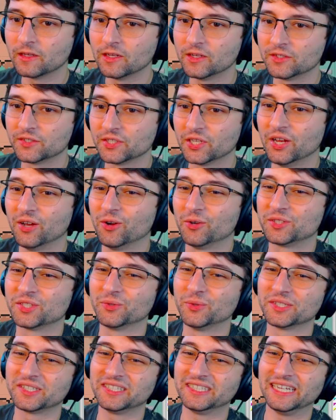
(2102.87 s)
So
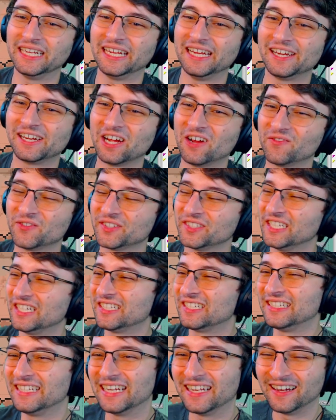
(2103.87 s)
what's the AI
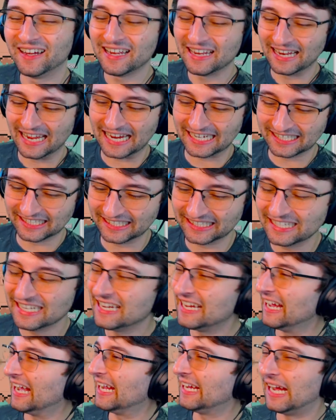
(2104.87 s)
conversation? Yeah, actually,
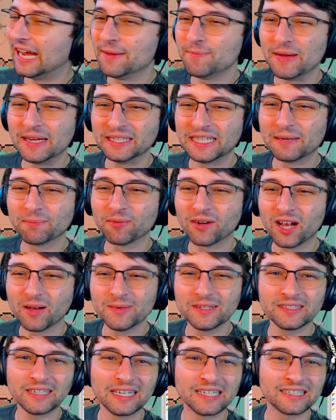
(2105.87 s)
I made that
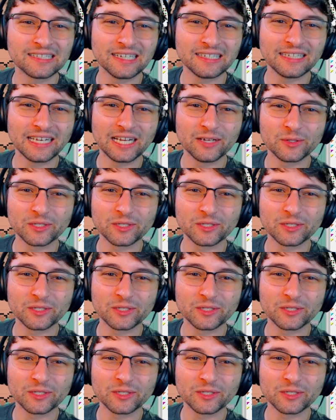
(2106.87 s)
promise. I said that I was